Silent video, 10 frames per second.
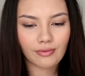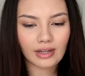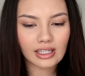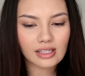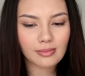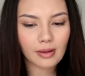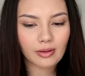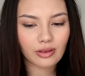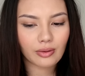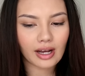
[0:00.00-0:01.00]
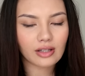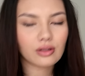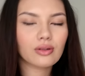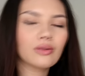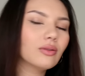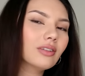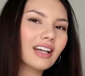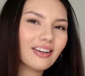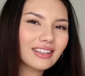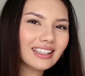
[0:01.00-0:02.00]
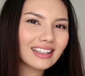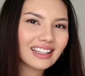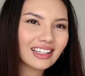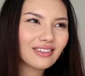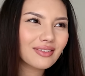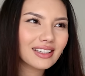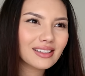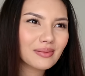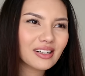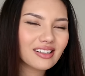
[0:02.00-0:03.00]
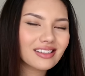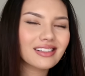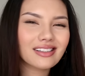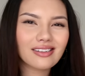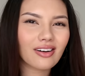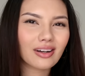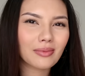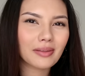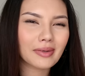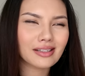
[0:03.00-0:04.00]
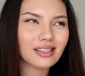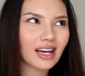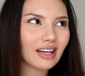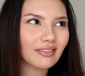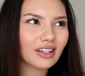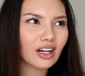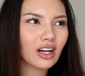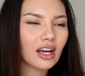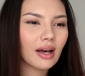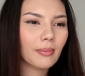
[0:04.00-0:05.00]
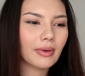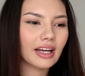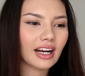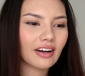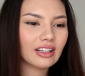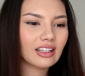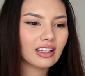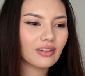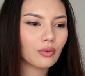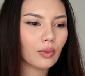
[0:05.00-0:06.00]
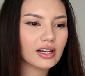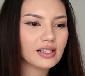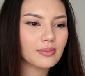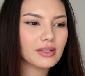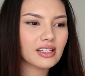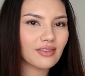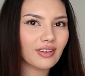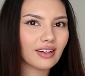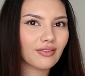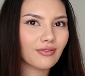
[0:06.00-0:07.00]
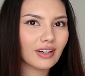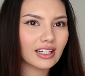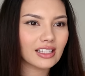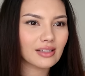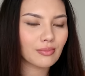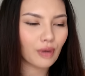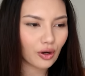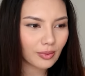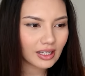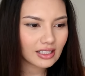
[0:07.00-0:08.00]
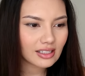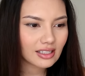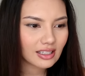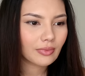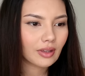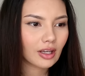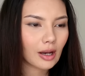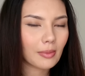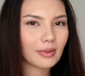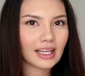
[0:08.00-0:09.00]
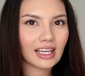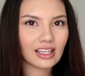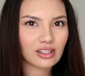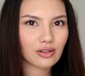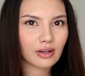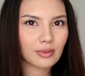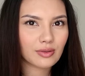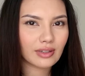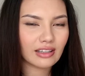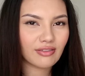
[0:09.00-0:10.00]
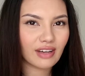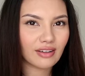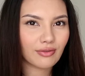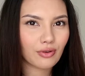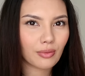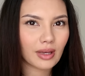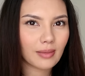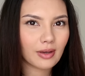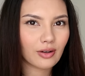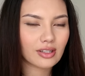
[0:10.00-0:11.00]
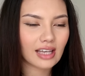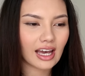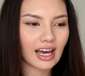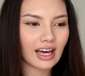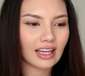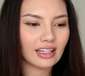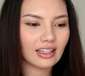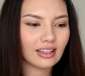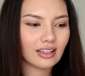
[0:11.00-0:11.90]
Funniest moment throughout school? Can't really think of one, to be honest. This is not going to be the best tag video, but I can't really think of one specific funniest moment. I remember like history was really fun for me because I had